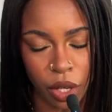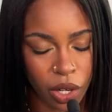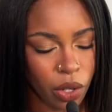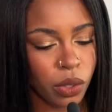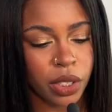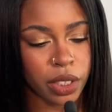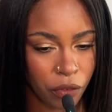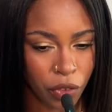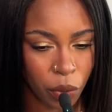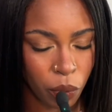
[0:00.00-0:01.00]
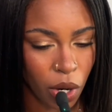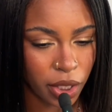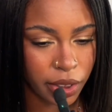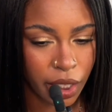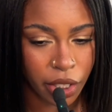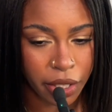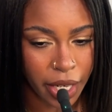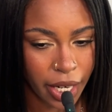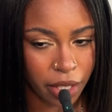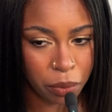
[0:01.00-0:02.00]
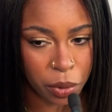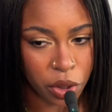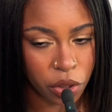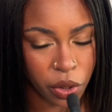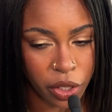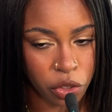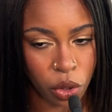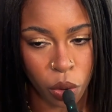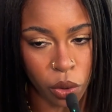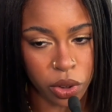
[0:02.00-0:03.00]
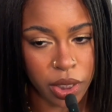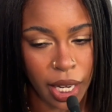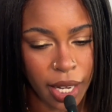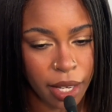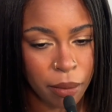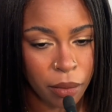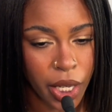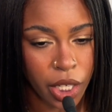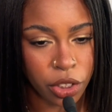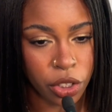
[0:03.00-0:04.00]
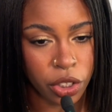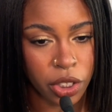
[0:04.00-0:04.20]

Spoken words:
go of the wanting your hair to be stretched the whole time, because you're